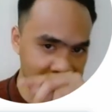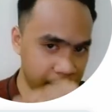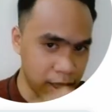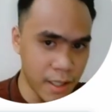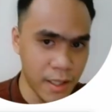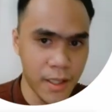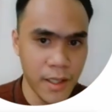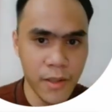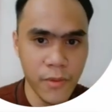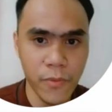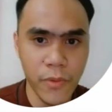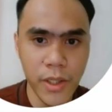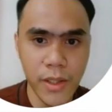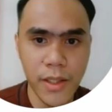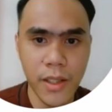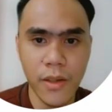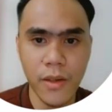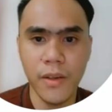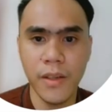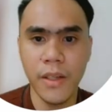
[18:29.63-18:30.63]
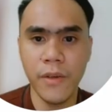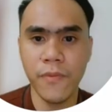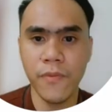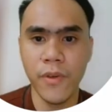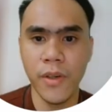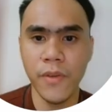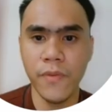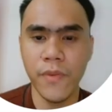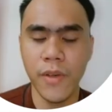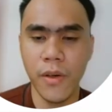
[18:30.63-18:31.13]
and written on the
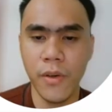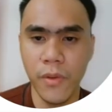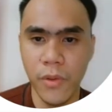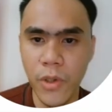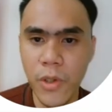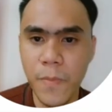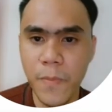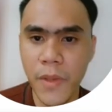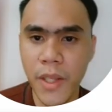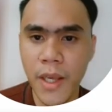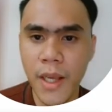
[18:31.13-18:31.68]
front of the group,